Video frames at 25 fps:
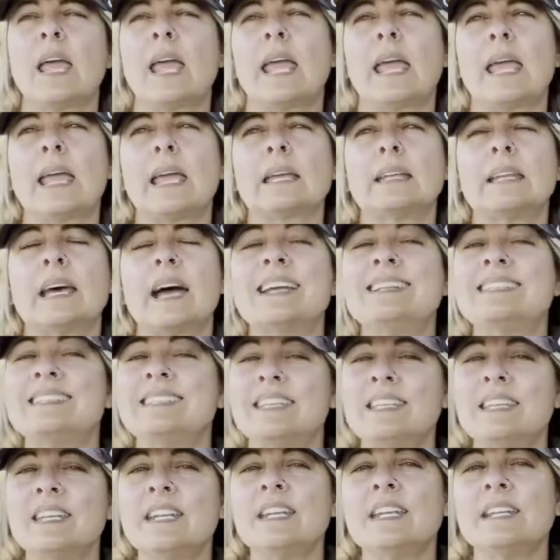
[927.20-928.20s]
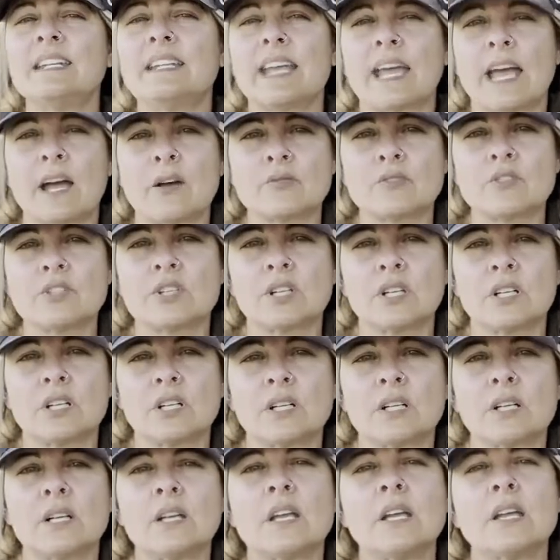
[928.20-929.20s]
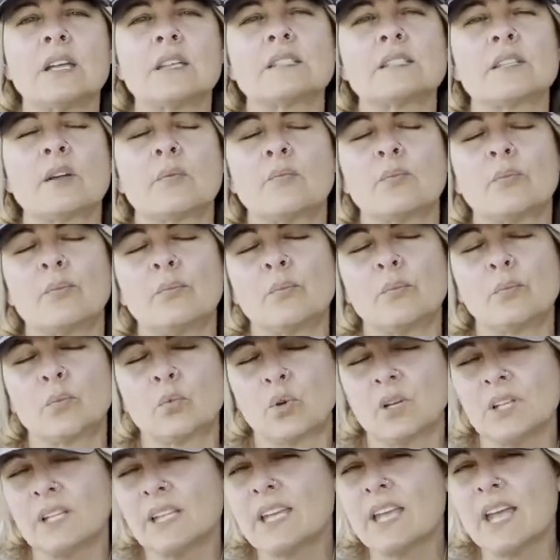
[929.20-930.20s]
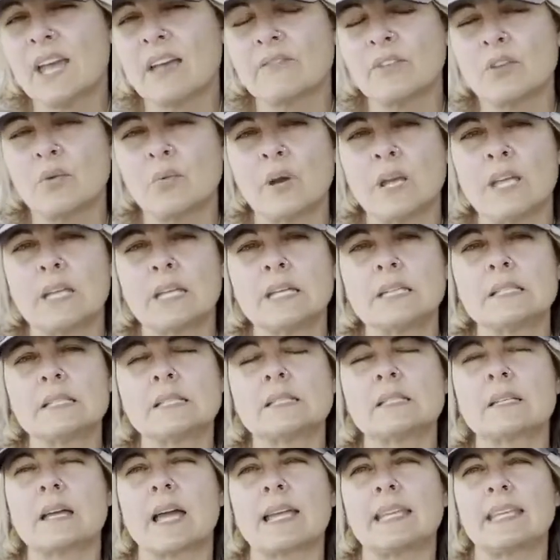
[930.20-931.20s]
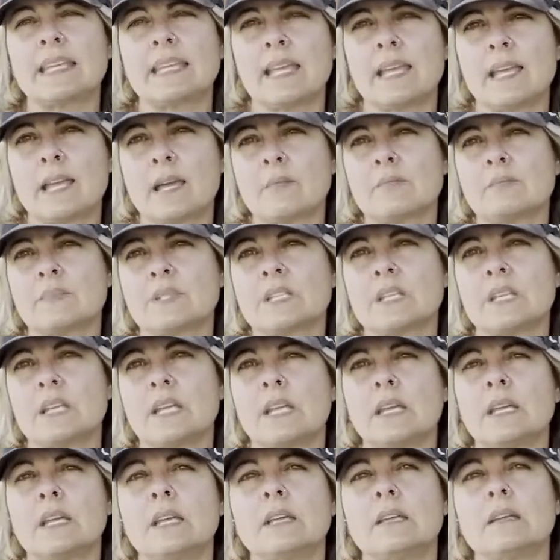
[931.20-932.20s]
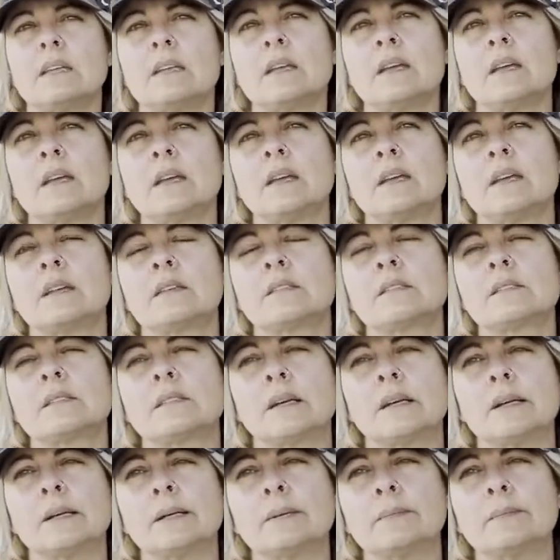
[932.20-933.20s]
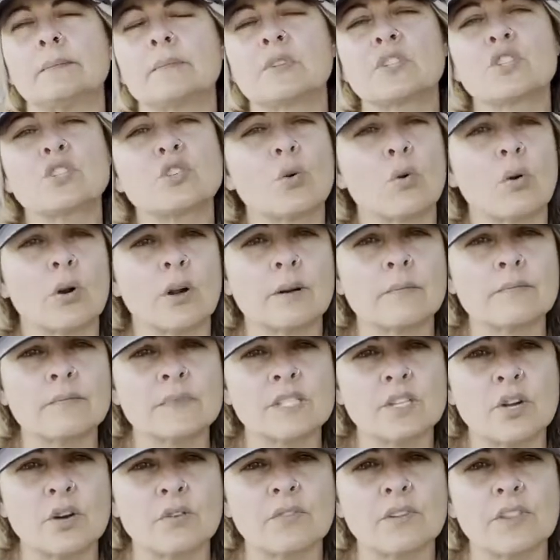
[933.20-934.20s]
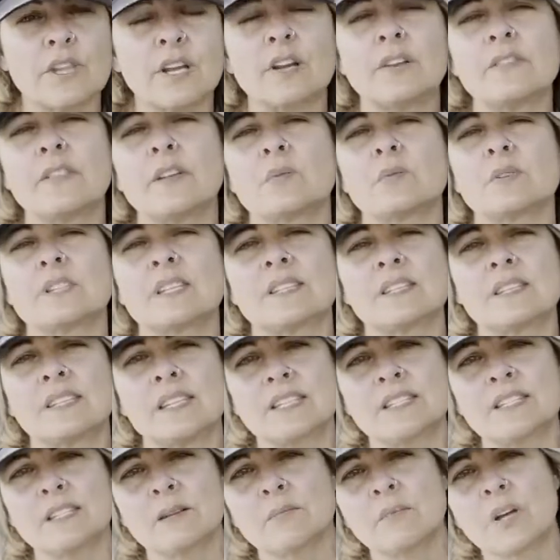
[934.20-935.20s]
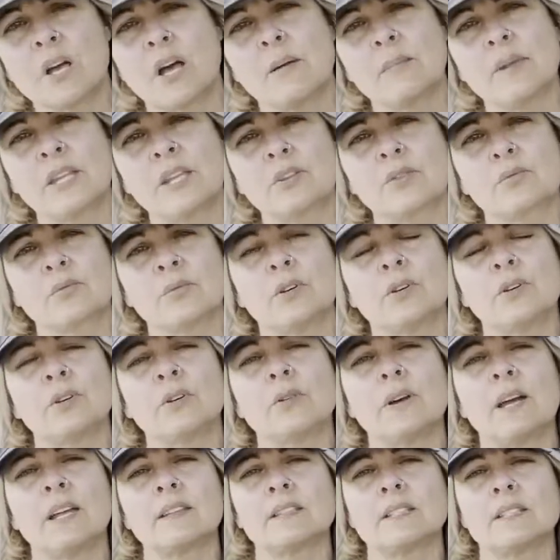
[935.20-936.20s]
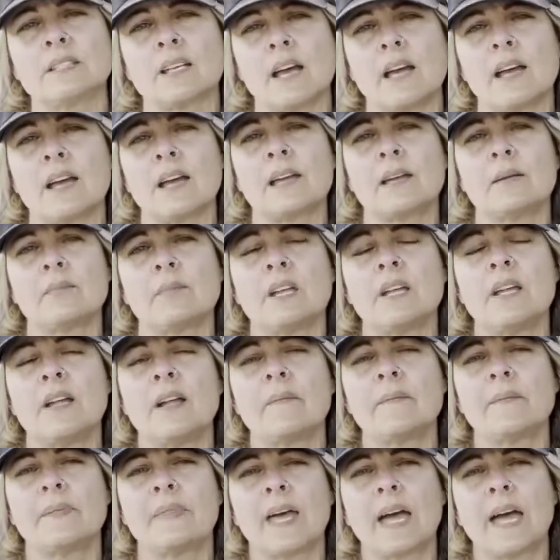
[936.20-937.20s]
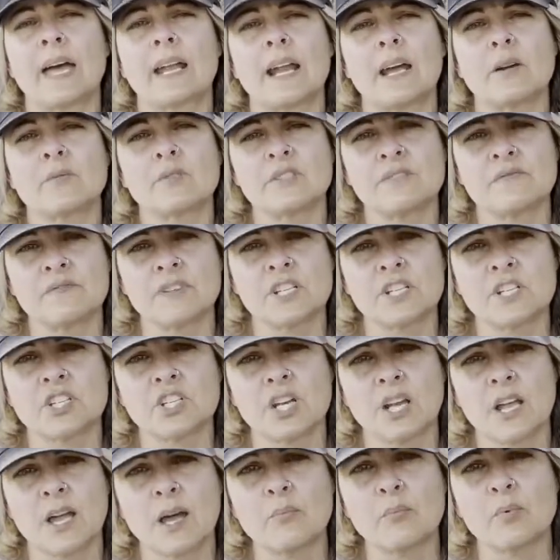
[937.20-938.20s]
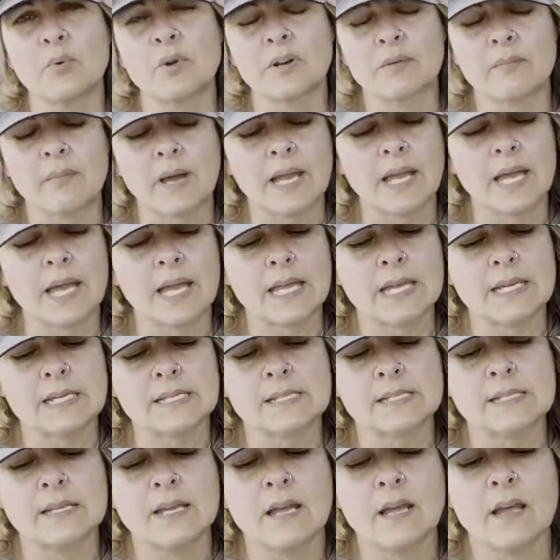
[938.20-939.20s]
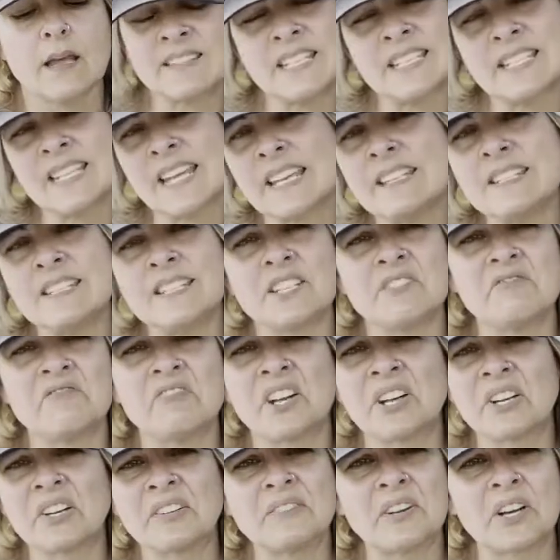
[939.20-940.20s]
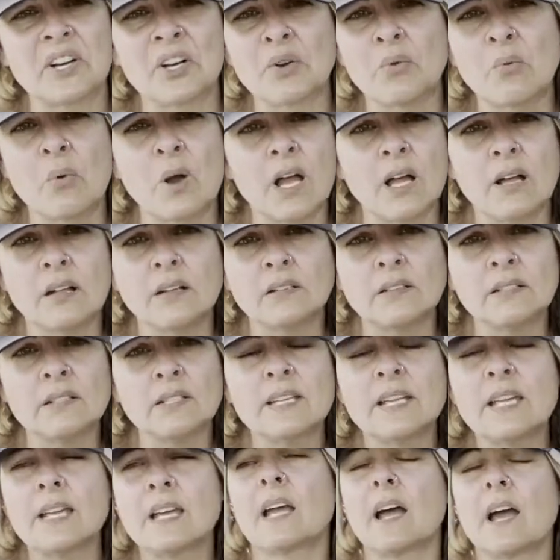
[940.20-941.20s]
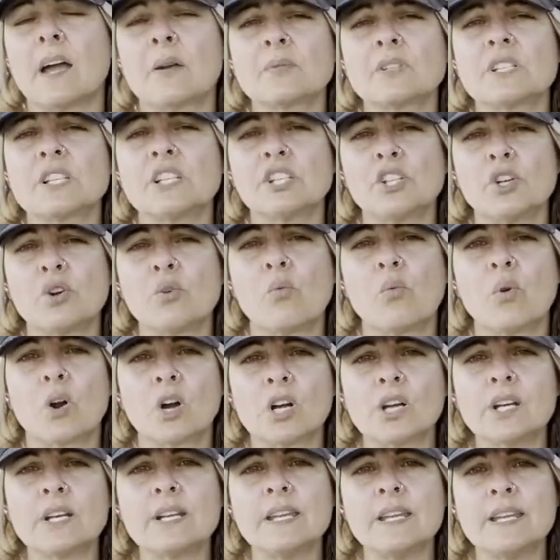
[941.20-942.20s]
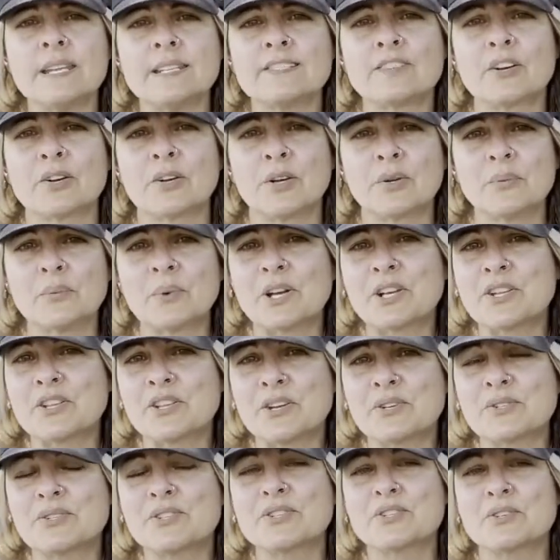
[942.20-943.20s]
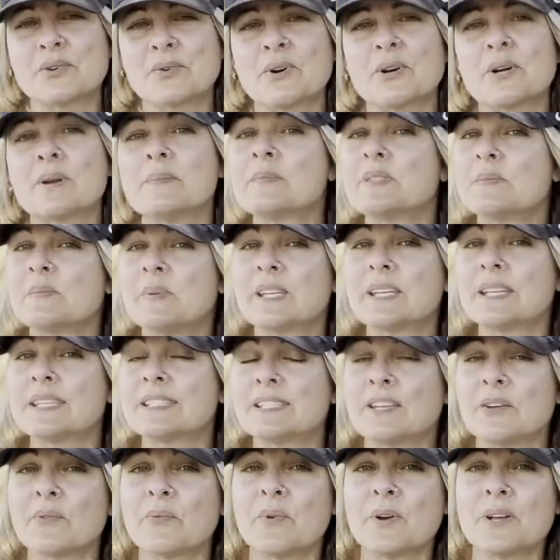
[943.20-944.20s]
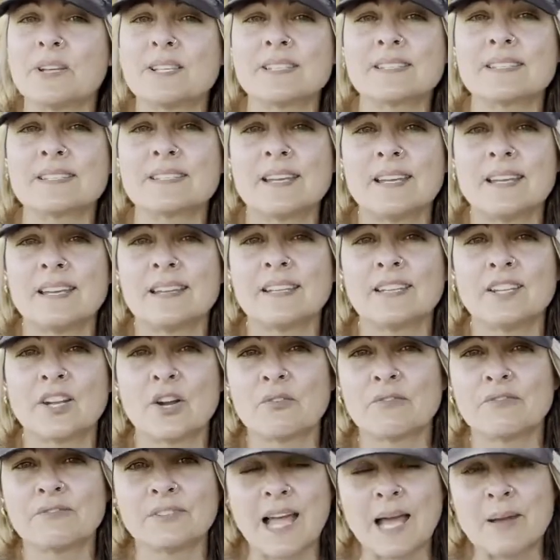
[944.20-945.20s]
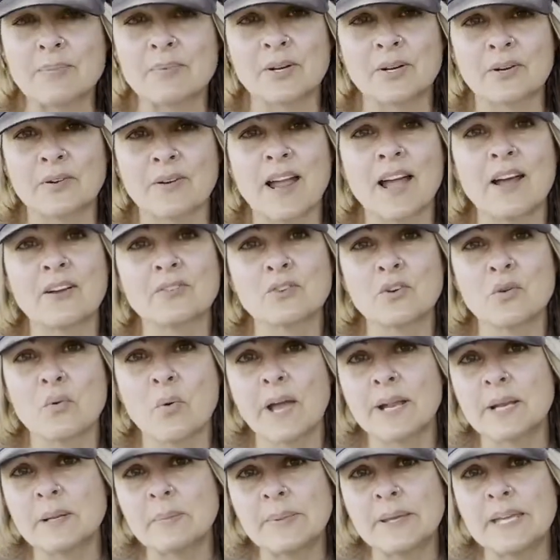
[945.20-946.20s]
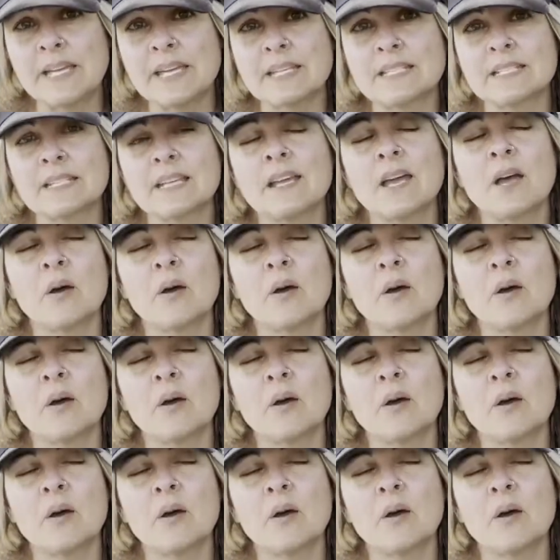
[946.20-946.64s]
And I did encounter some really heavy winds. I camped in some storms over there. There was a system coming through at the time that I was finishing up one of my hikes. The tent did very, very well. I was a little worried during one of those storms because it was, you know, flapping around quite a bit,